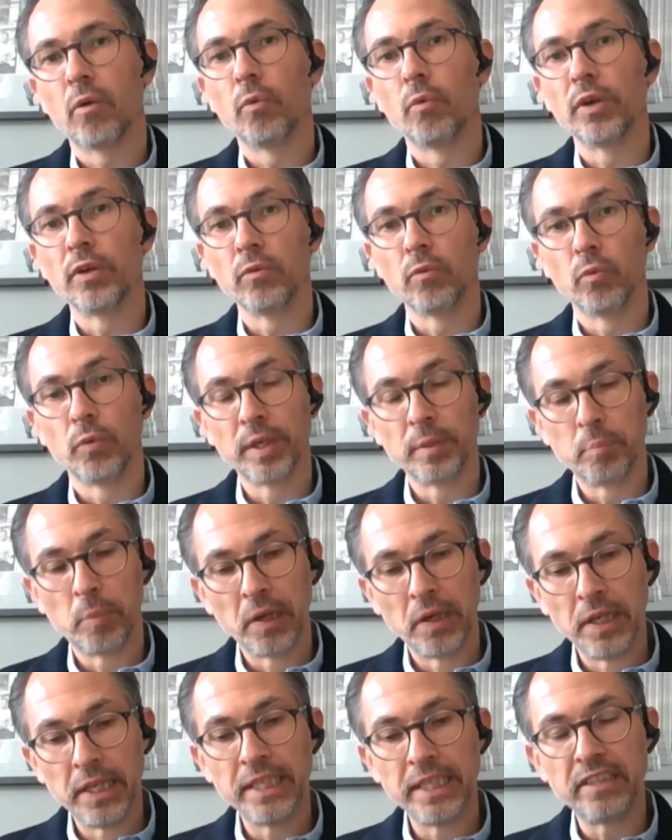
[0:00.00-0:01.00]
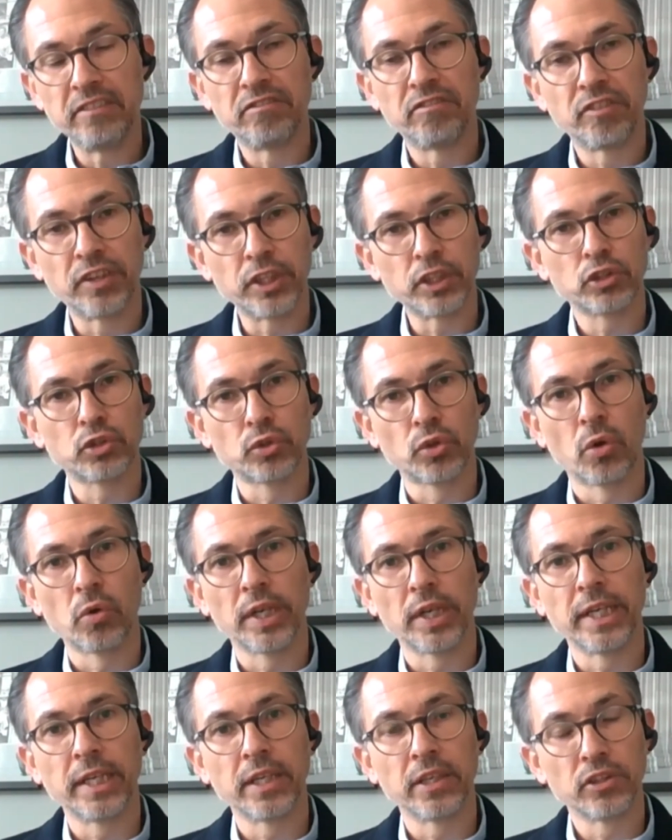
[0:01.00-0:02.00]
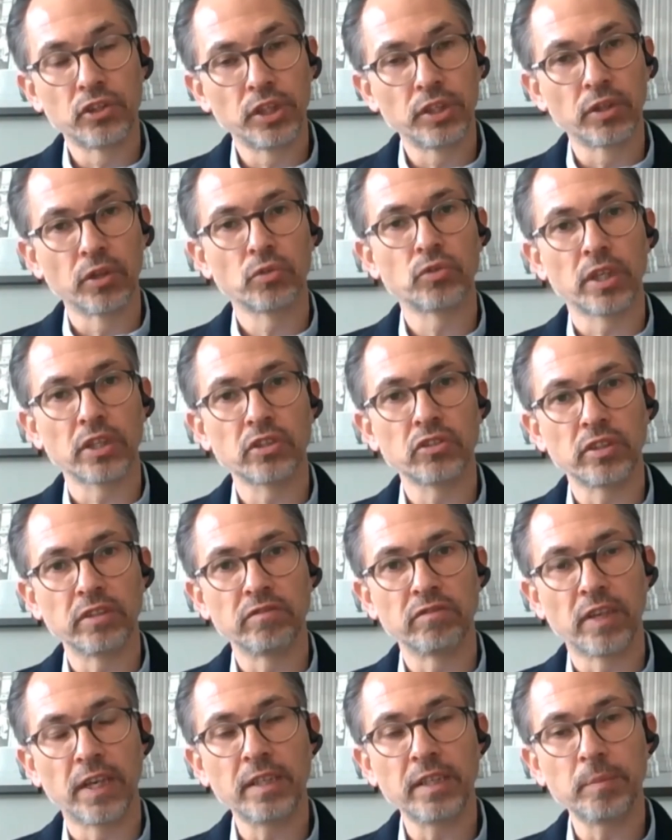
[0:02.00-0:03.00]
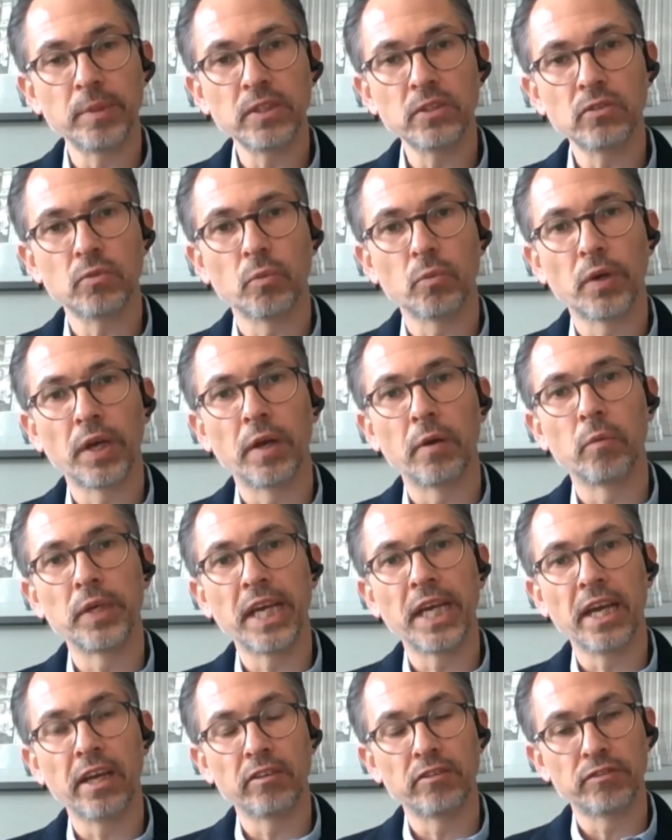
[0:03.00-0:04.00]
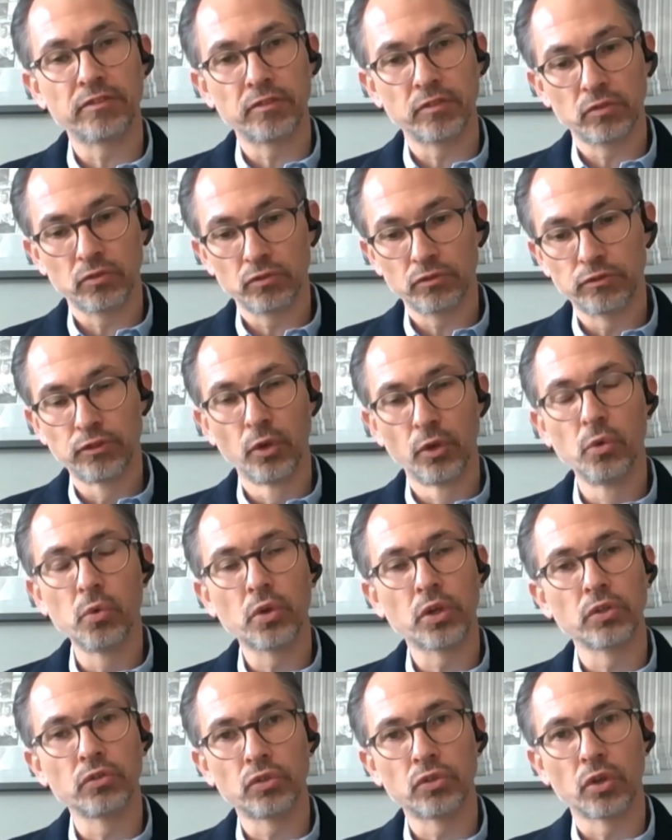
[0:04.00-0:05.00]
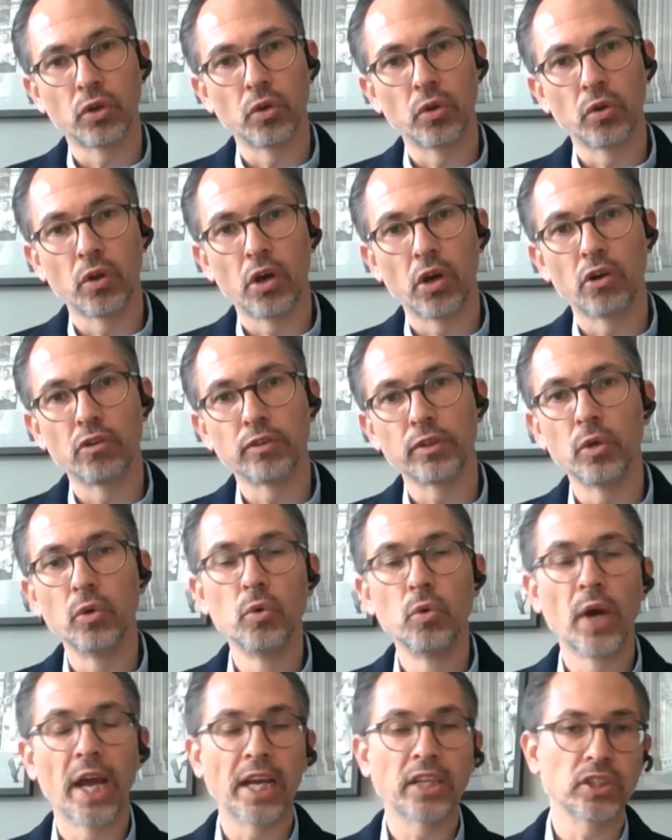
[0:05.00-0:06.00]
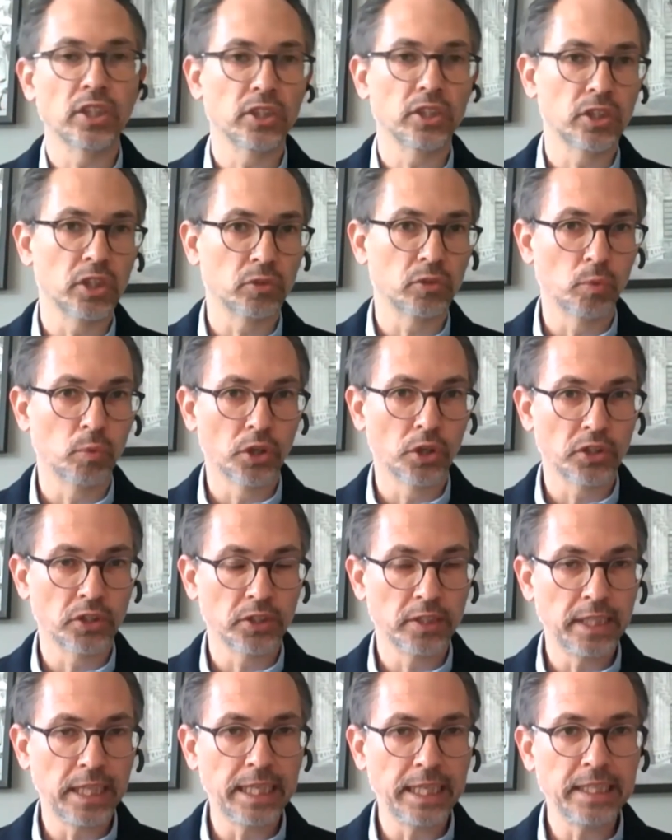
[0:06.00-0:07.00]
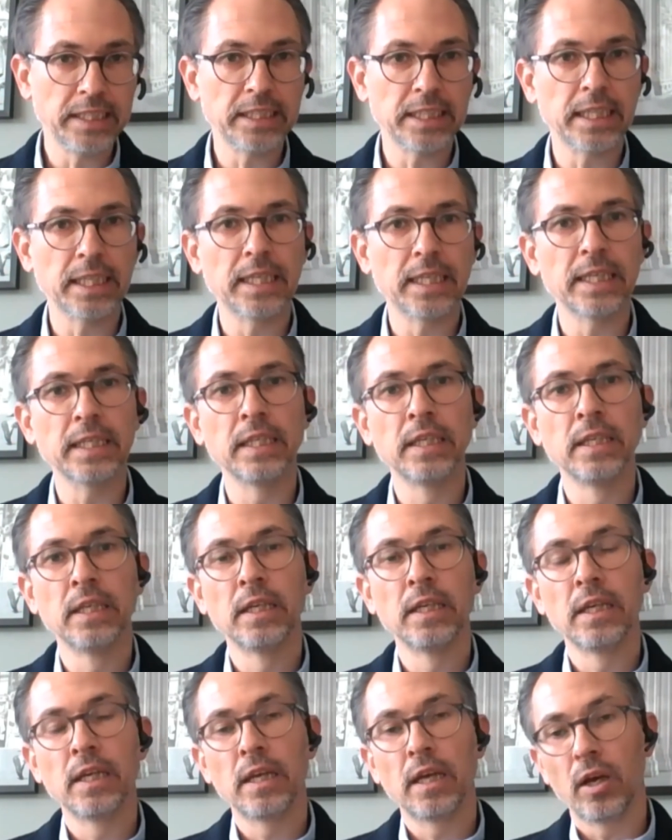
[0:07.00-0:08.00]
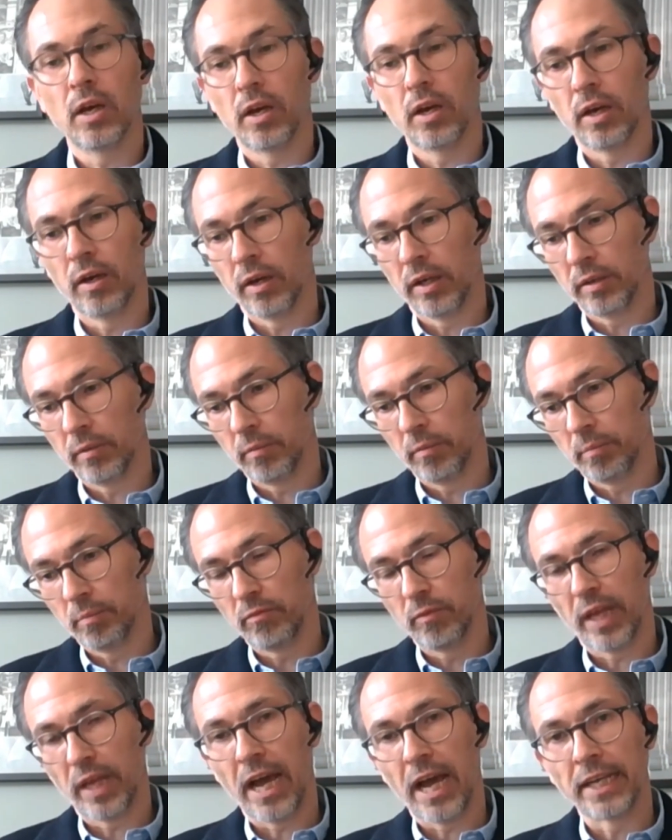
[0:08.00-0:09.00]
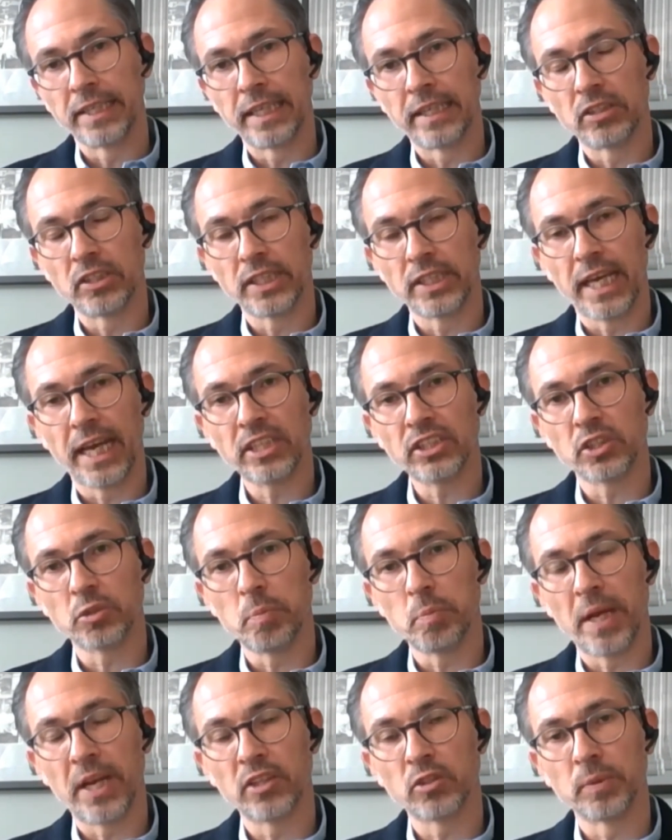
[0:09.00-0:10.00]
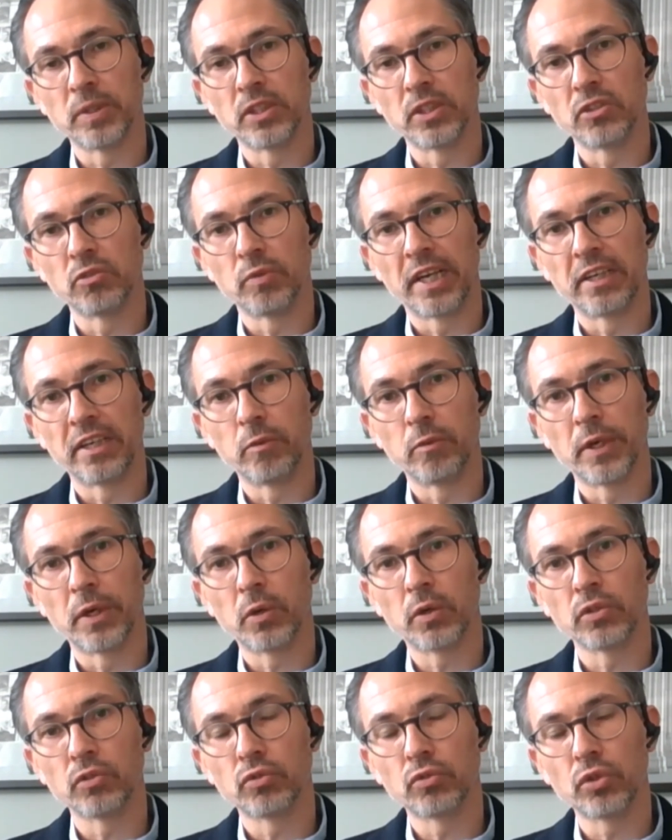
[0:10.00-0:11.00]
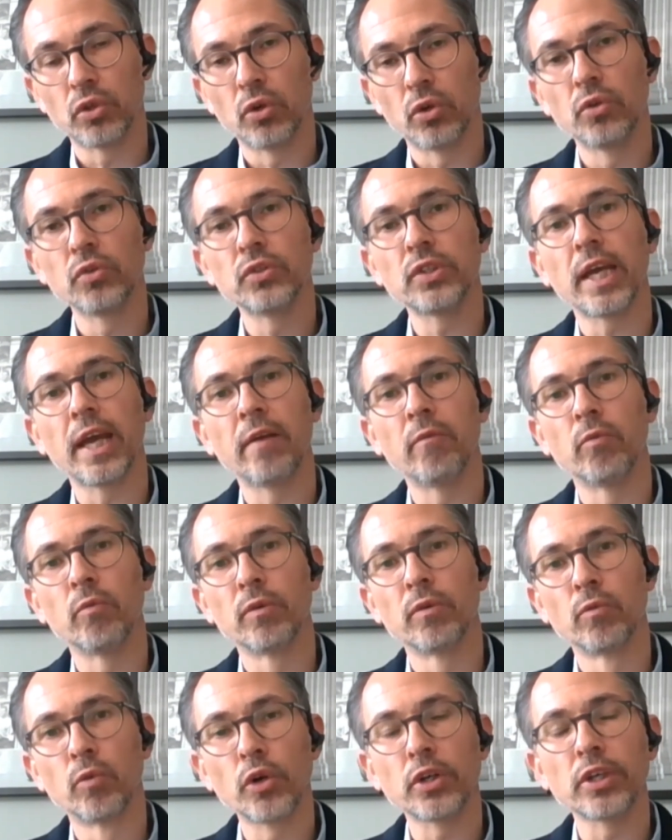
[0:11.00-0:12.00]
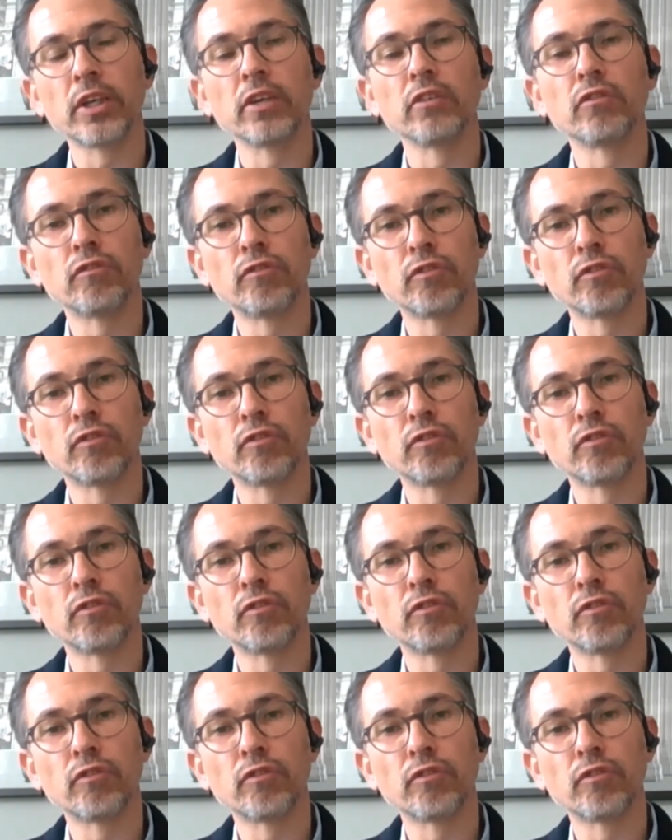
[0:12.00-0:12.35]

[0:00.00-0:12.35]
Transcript: We believe very strongly in a zero trust environment where we have full control over who accesses what data, identity access management is very well controlled, and we're working